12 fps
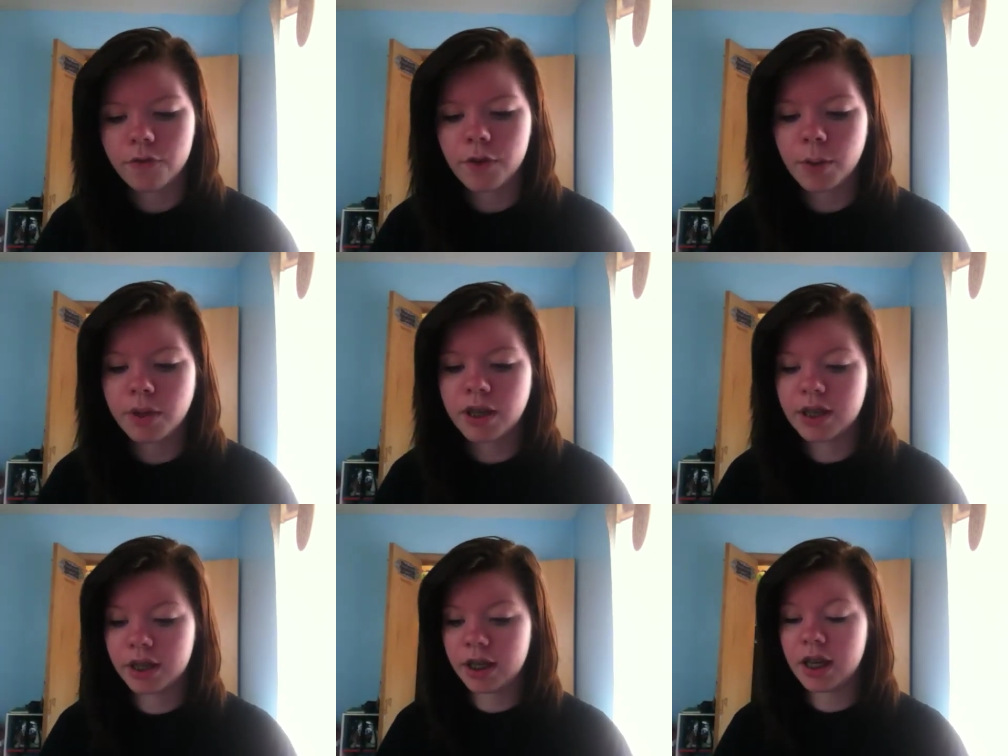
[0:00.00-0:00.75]

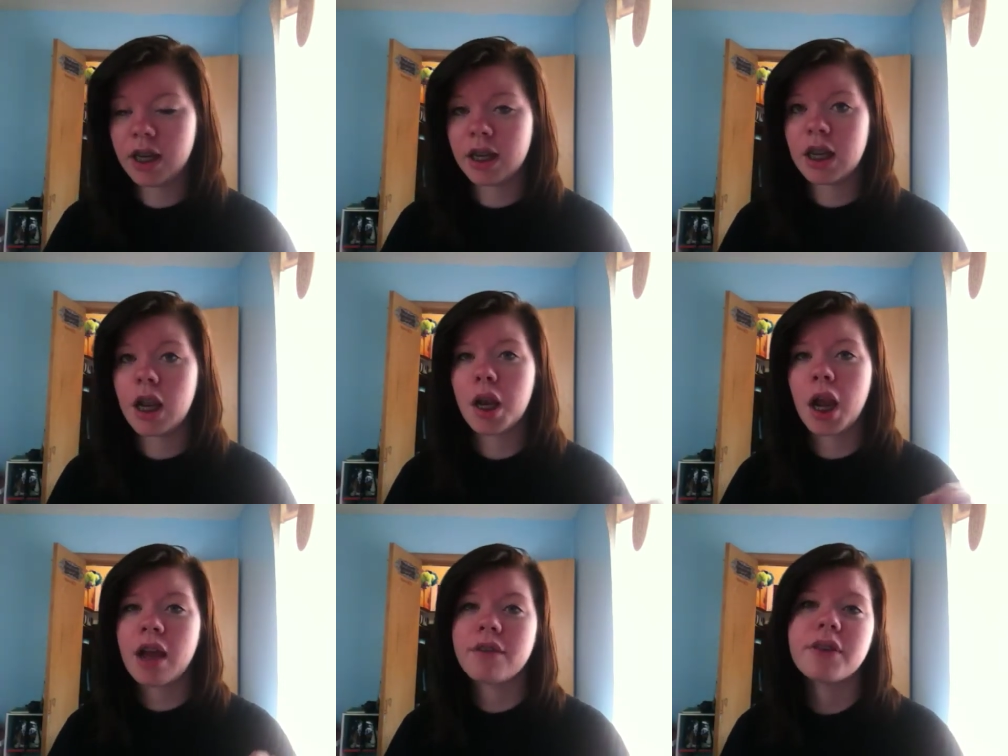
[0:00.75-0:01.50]
Femininity,
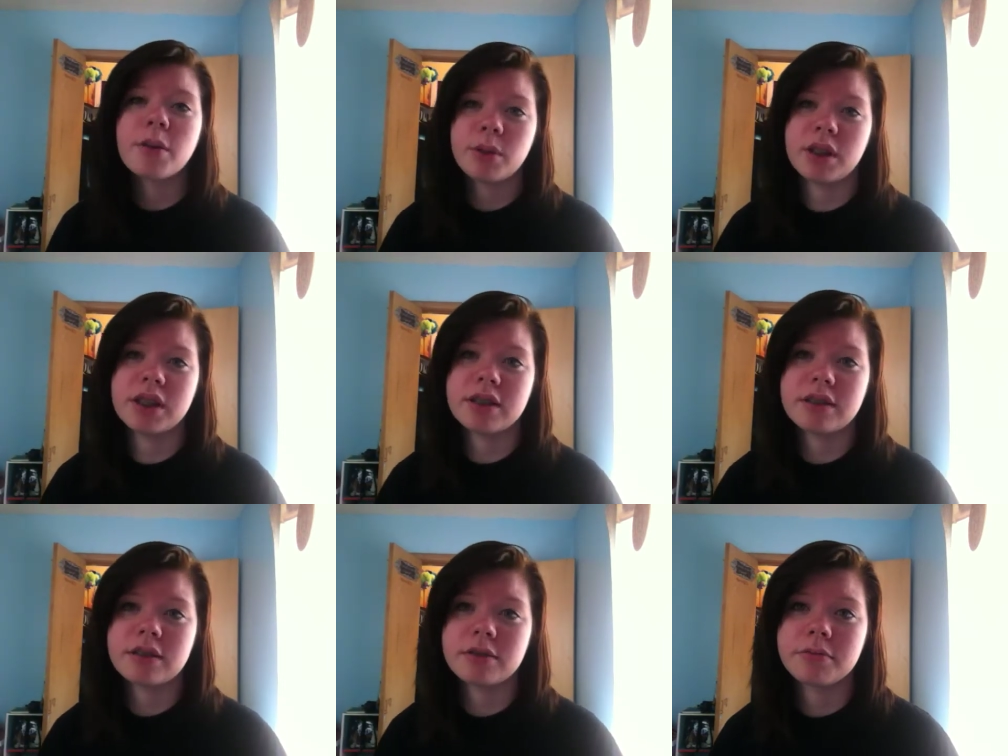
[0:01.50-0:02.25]
not
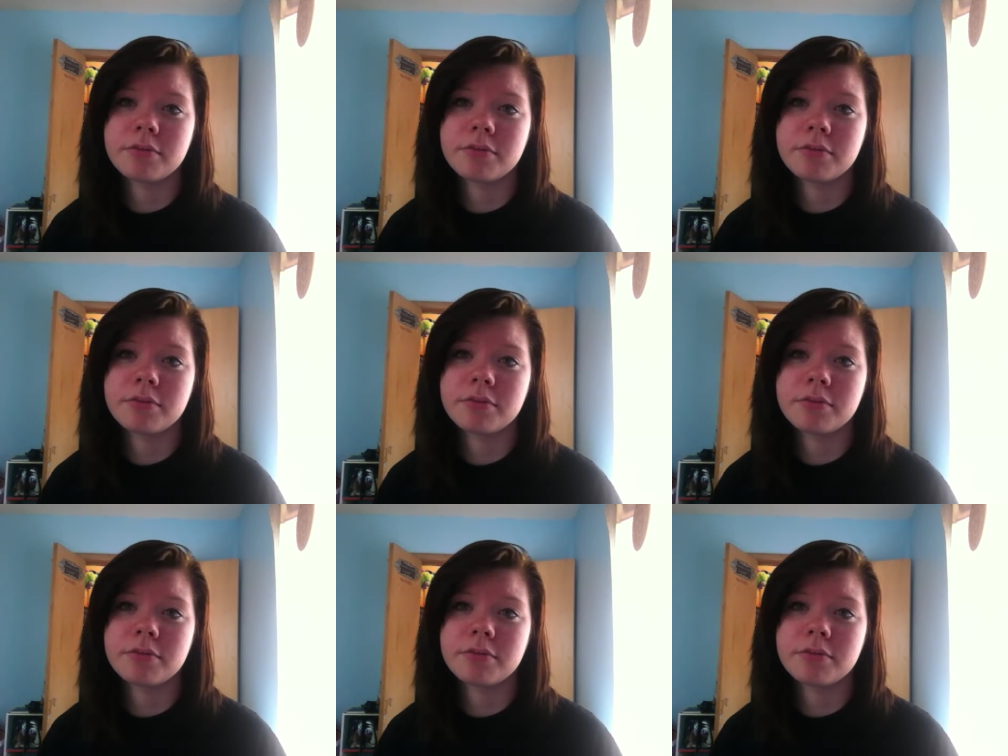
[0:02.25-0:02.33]
feebleness.